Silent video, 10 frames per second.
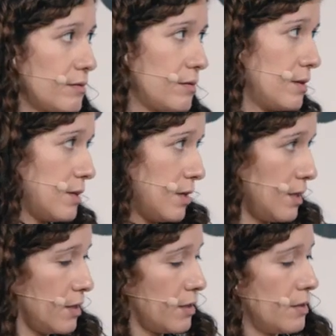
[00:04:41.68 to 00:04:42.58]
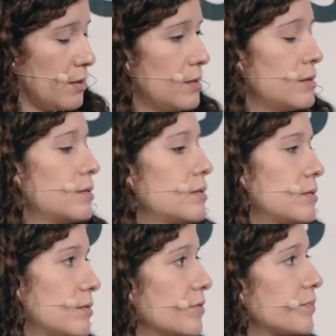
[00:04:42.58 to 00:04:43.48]

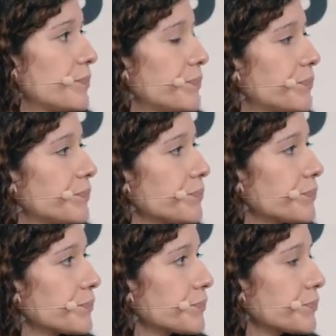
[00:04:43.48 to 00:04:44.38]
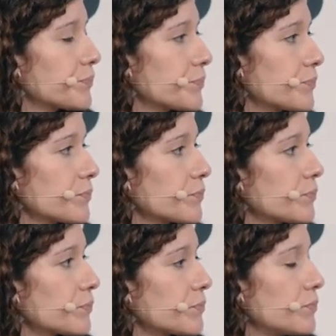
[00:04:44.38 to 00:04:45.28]

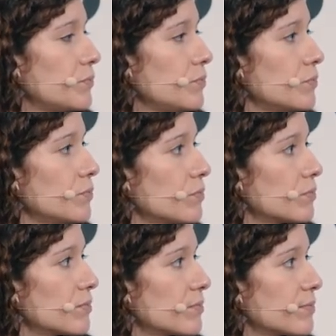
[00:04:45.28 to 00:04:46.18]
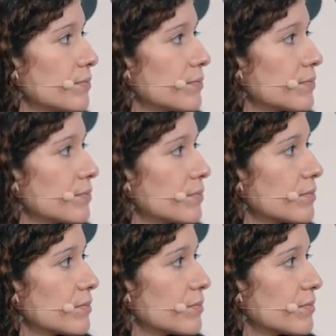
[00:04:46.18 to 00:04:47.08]

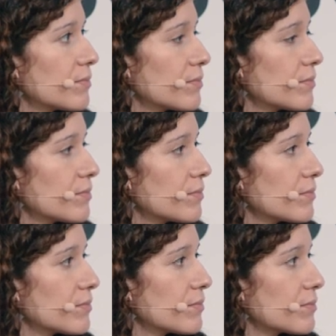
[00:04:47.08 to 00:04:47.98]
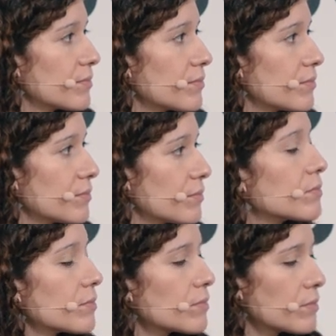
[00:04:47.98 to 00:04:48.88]

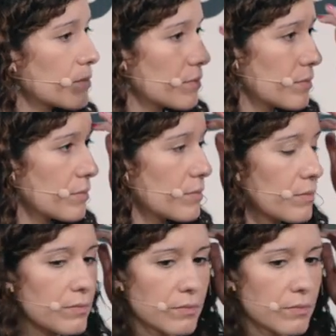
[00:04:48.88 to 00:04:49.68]
(silent)